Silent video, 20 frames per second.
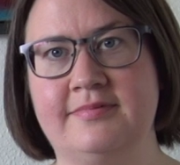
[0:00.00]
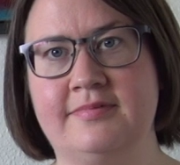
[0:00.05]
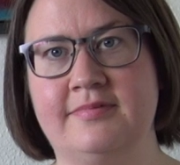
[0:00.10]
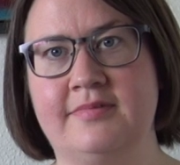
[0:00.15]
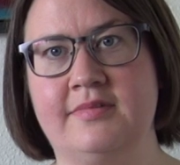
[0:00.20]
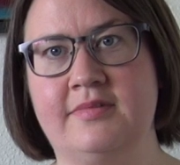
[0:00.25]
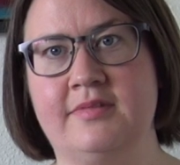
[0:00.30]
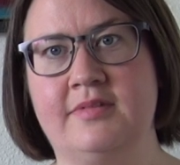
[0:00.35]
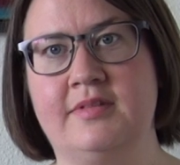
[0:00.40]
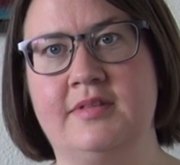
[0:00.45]

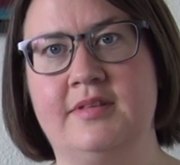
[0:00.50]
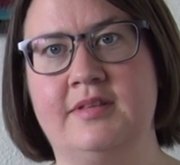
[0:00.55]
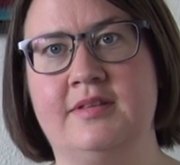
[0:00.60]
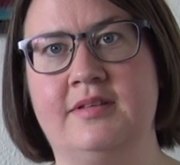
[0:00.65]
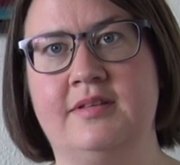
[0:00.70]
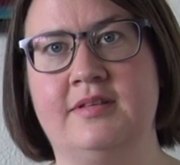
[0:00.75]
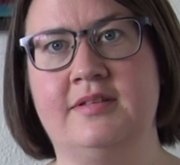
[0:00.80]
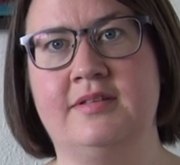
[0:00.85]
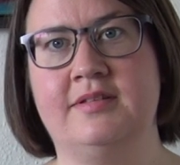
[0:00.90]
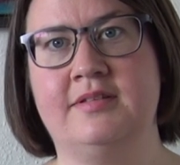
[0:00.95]

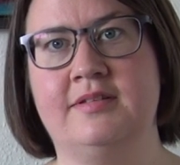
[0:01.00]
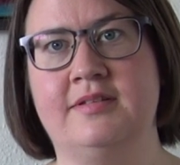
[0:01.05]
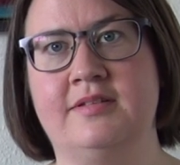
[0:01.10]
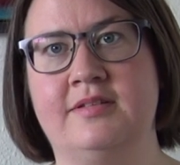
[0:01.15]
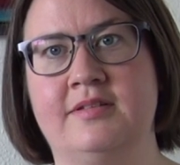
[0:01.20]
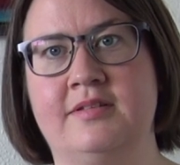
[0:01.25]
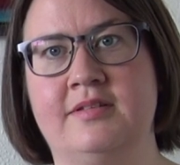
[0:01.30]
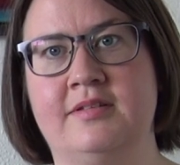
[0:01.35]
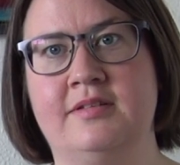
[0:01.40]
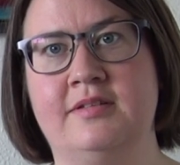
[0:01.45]

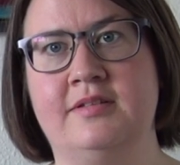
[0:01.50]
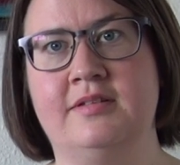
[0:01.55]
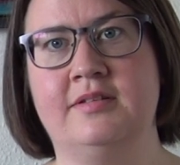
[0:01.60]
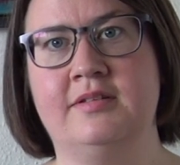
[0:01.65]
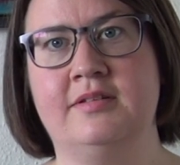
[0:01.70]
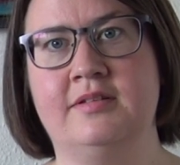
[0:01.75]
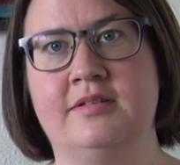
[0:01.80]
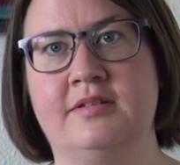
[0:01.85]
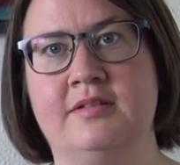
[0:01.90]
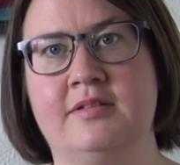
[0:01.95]

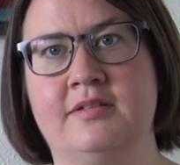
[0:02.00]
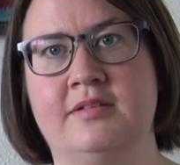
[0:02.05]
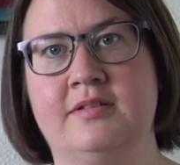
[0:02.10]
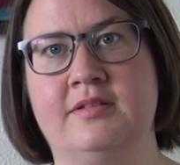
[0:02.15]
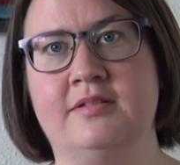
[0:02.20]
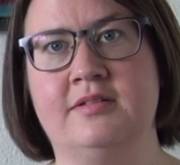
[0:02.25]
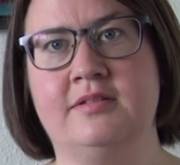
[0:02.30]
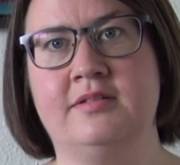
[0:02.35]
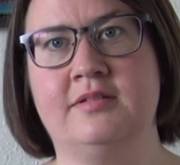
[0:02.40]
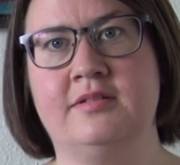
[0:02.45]

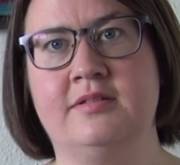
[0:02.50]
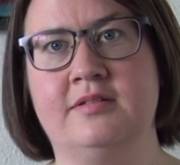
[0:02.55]
(silent)